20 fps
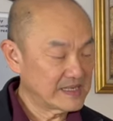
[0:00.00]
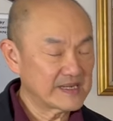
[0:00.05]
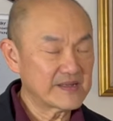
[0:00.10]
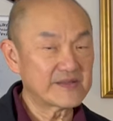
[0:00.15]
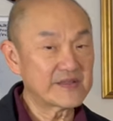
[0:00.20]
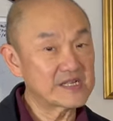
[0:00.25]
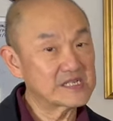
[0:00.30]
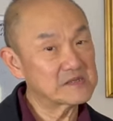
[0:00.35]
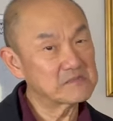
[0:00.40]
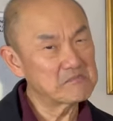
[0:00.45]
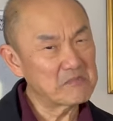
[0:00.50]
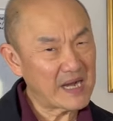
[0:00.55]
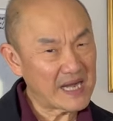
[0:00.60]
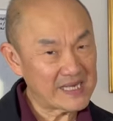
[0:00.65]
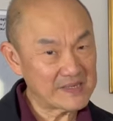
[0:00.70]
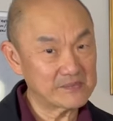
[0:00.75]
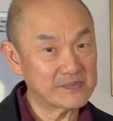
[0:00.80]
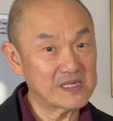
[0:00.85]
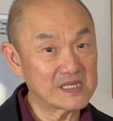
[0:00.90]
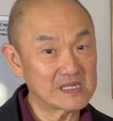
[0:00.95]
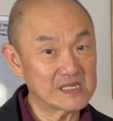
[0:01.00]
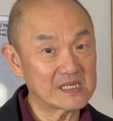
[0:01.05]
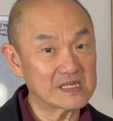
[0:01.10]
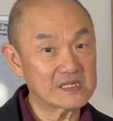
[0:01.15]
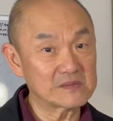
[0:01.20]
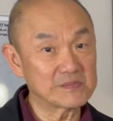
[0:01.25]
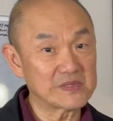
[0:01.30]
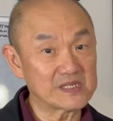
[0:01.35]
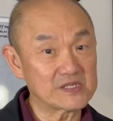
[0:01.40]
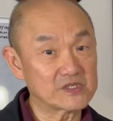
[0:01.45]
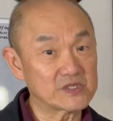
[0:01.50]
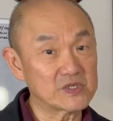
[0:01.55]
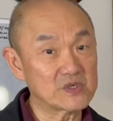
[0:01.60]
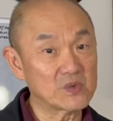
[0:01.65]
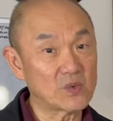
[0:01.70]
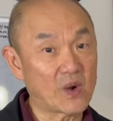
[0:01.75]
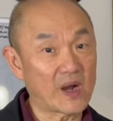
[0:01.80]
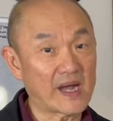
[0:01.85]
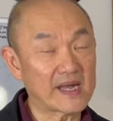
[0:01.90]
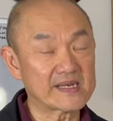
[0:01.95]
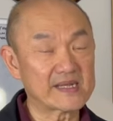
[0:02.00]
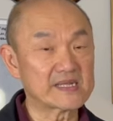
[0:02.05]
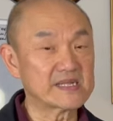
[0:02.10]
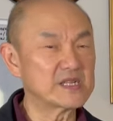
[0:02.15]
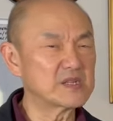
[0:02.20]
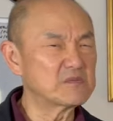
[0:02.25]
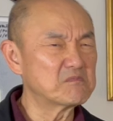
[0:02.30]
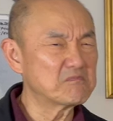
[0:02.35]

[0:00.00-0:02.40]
this might be a little bit too wide and you